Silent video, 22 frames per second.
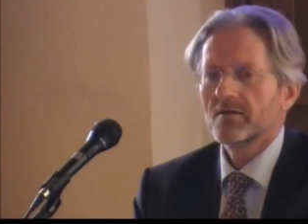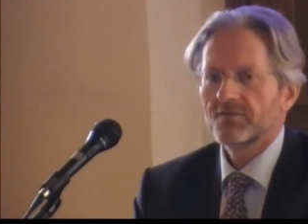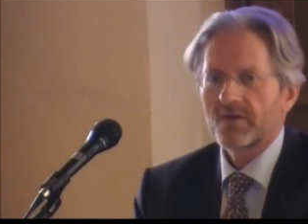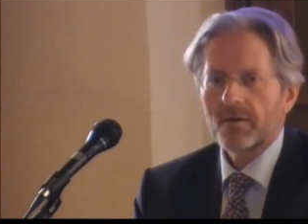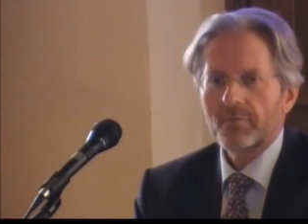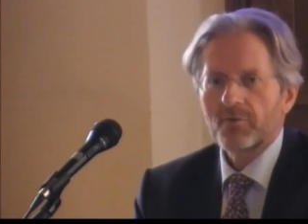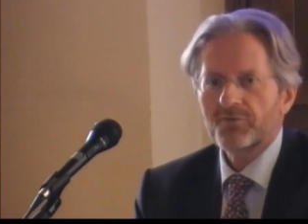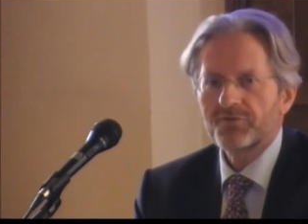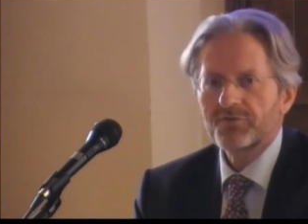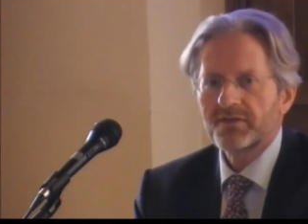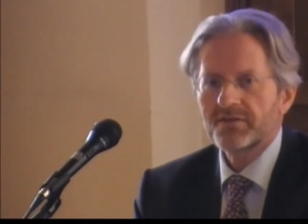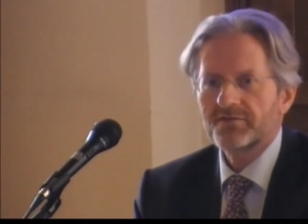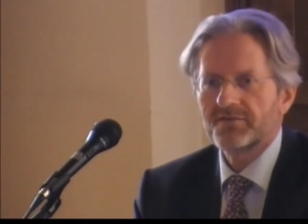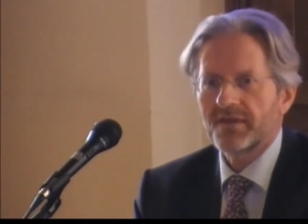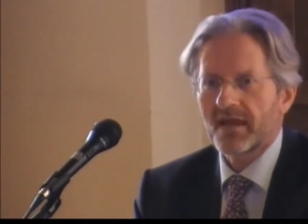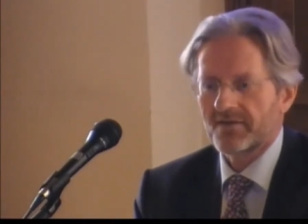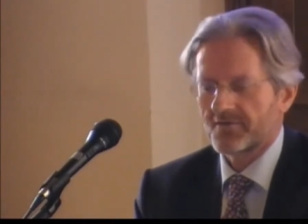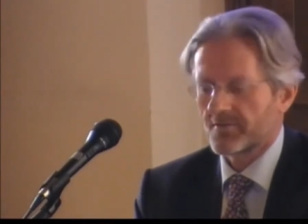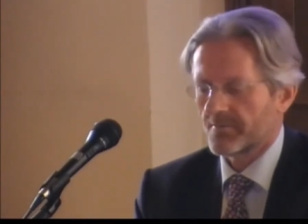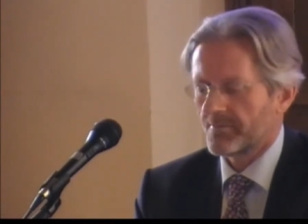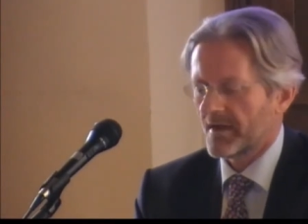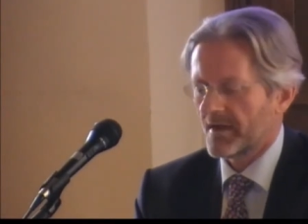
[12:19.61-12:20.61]
Some of these
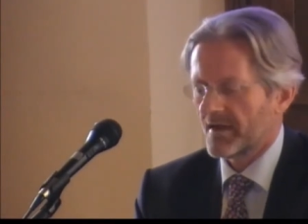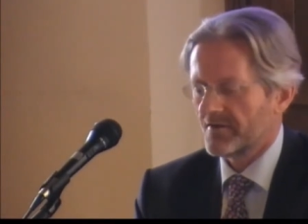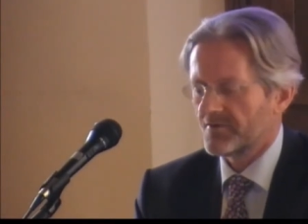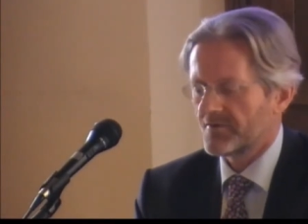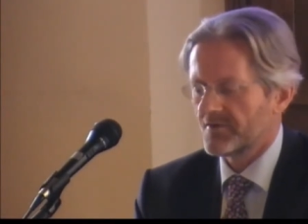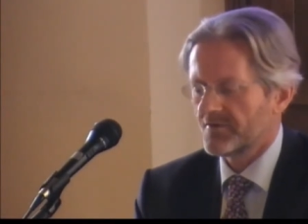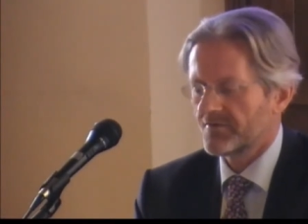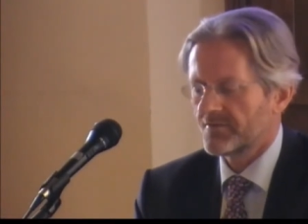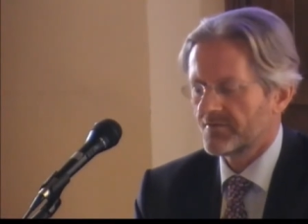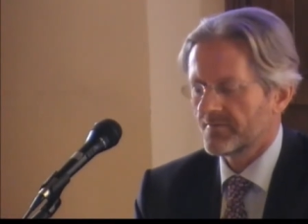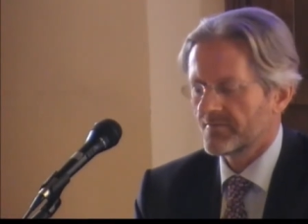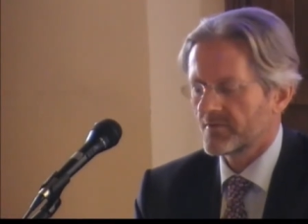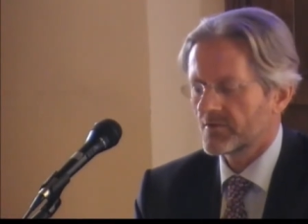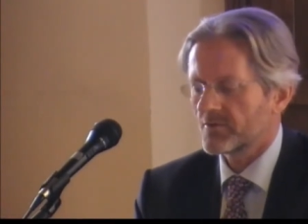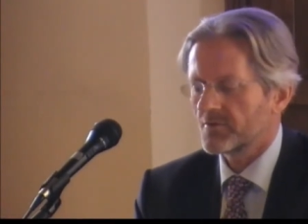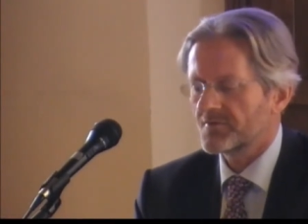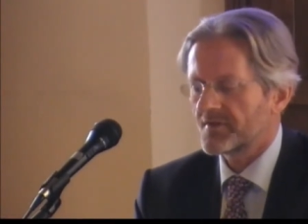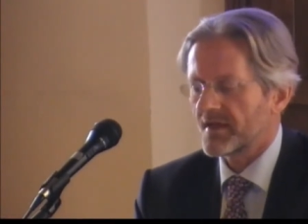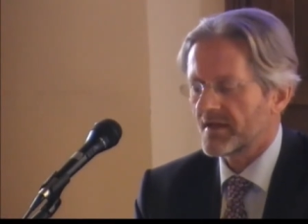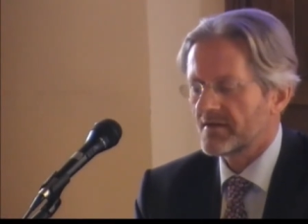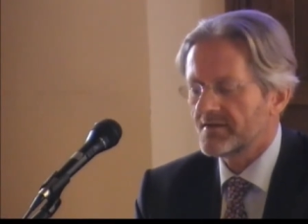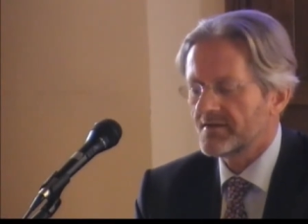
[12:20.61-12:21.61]
databases
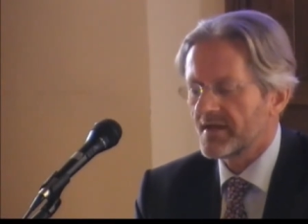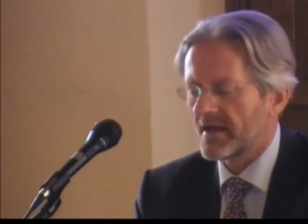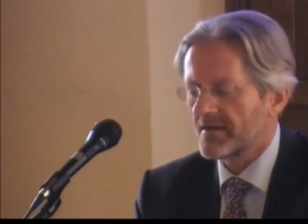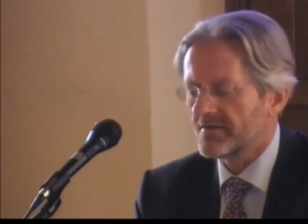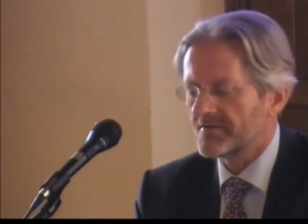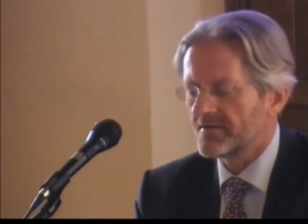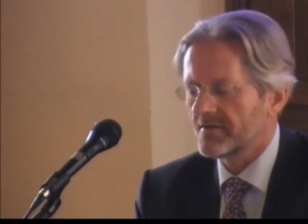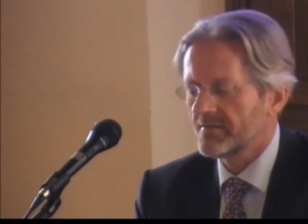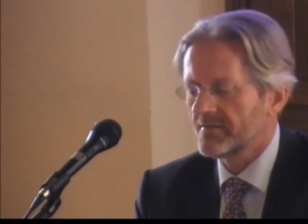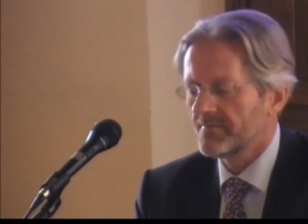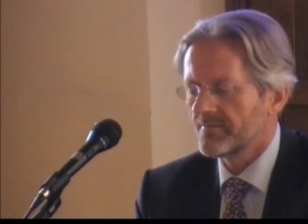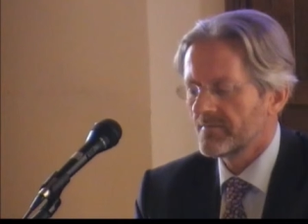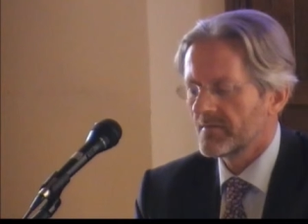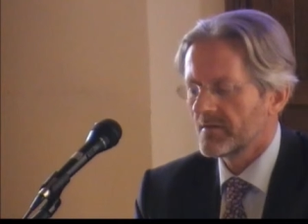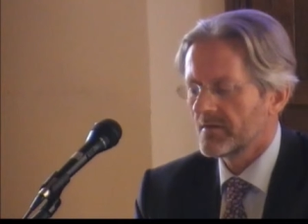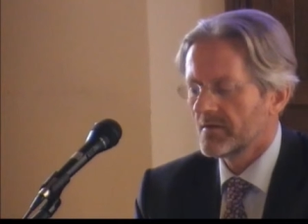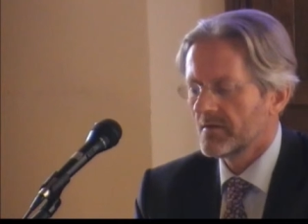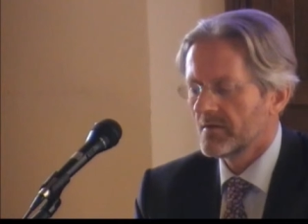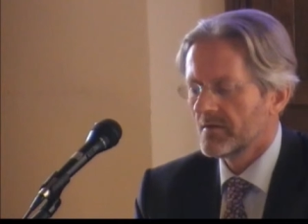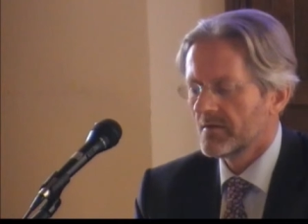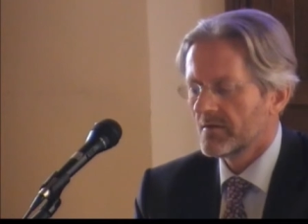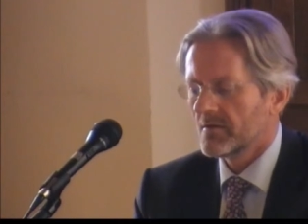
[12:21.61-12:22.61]
contain data
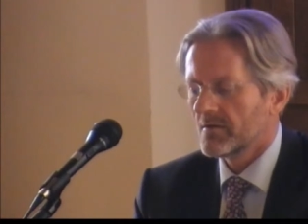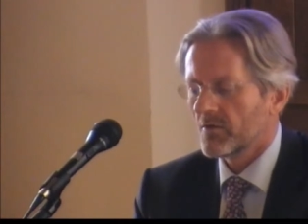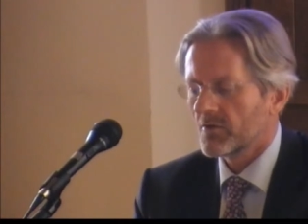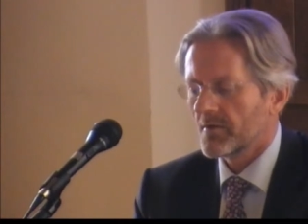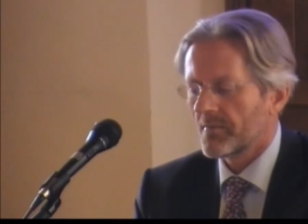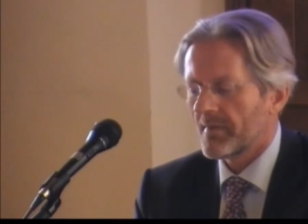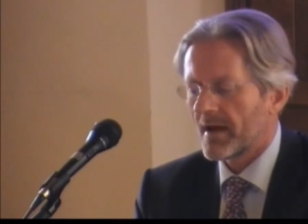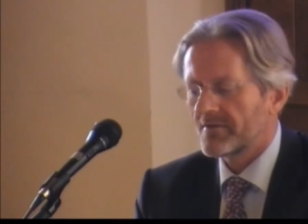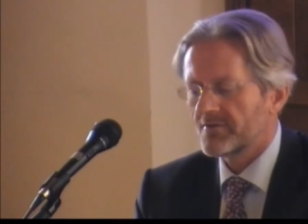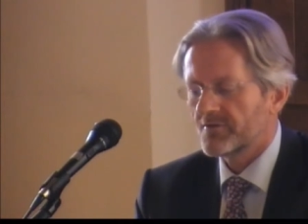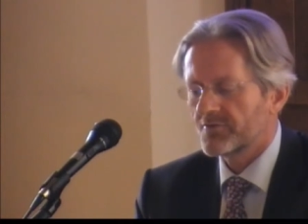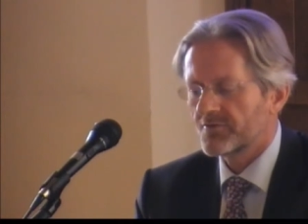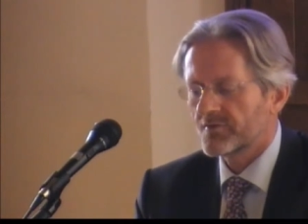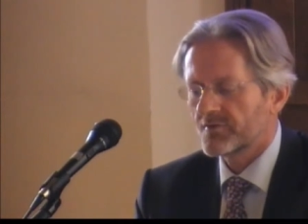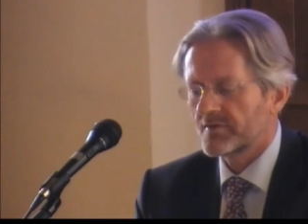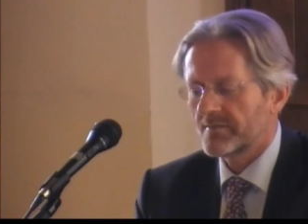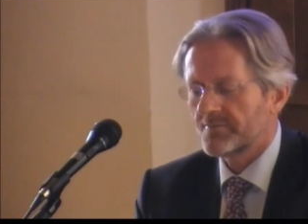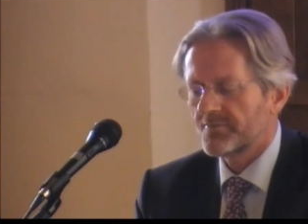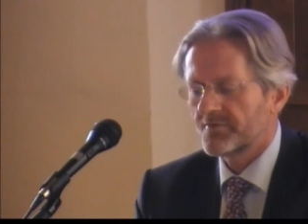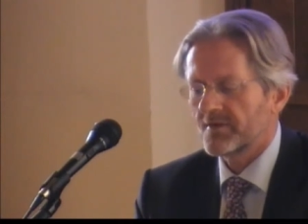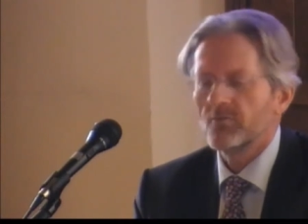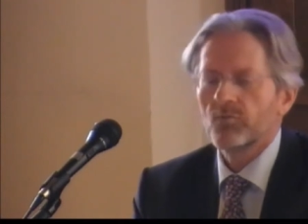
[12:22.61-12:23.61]
on the
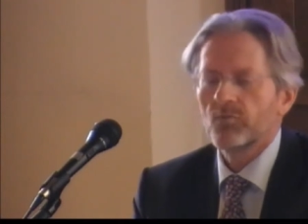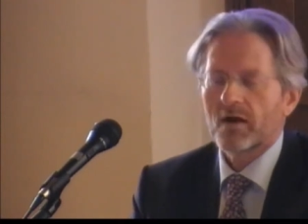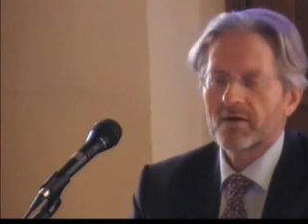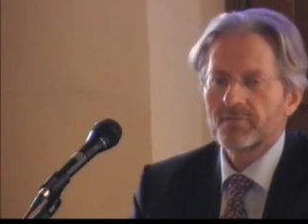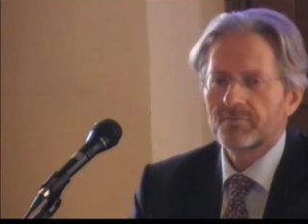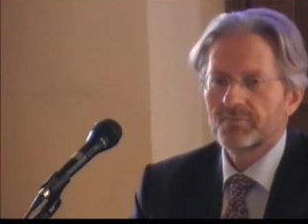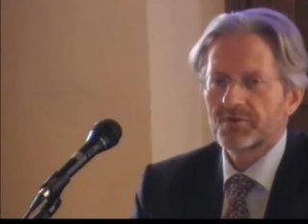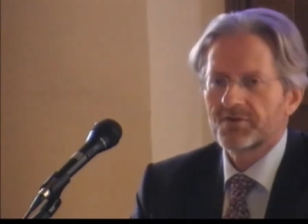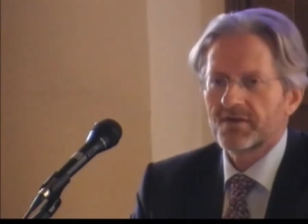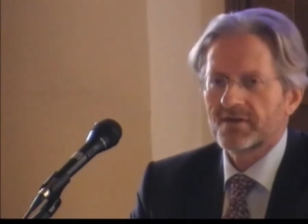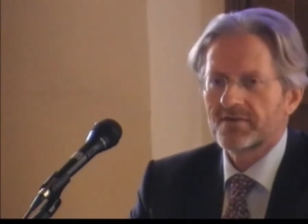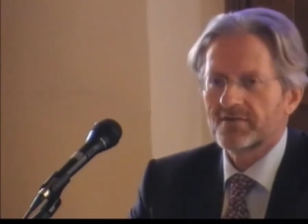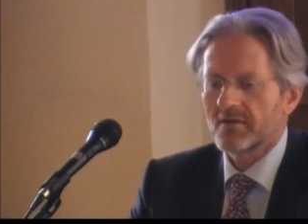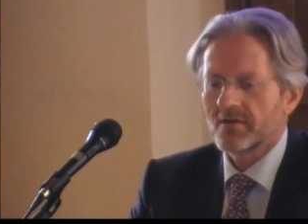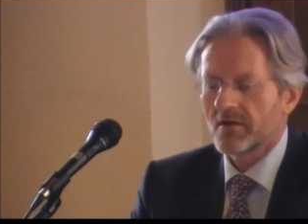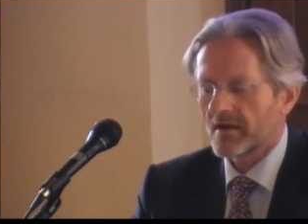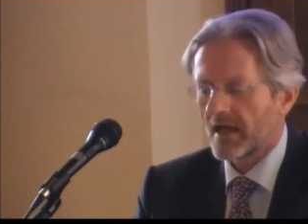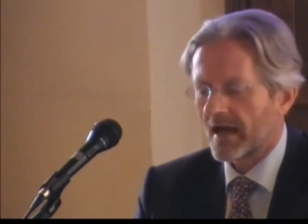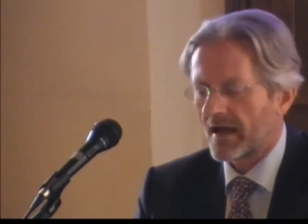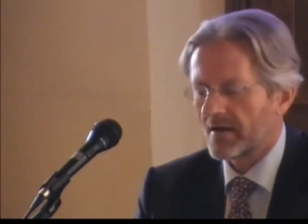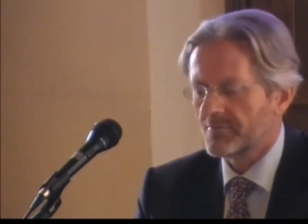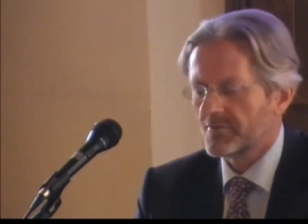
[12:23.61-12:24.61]
manuscripts in one
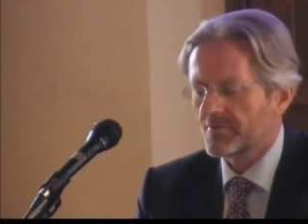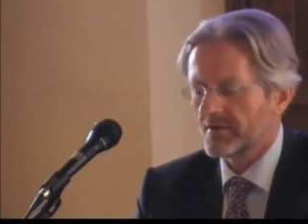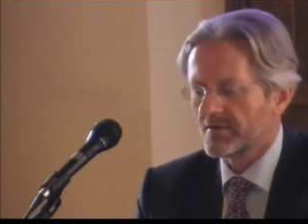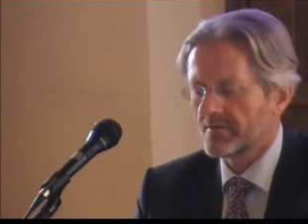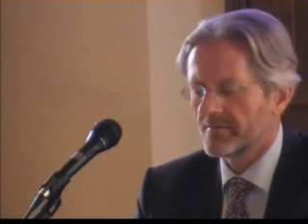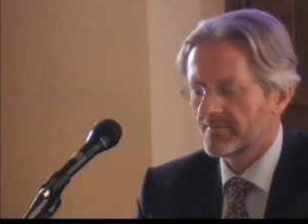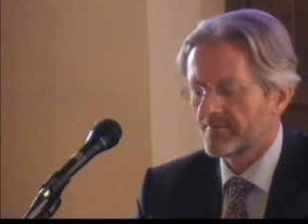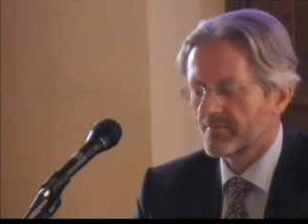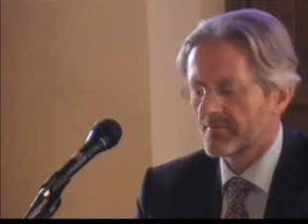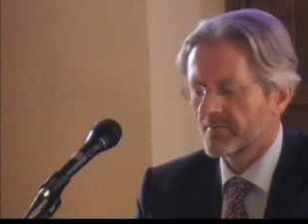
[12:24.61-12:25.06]
particular library,